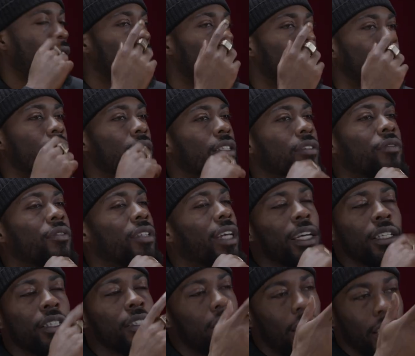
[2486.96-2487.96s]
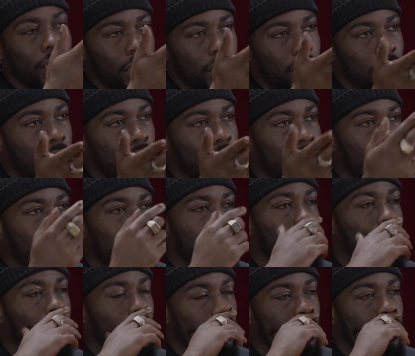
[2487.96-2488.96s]
Yeah, that's that's and see, there you
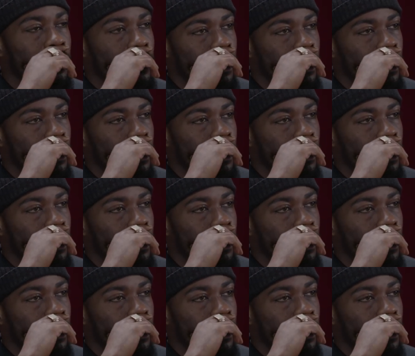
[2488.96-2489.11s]
go.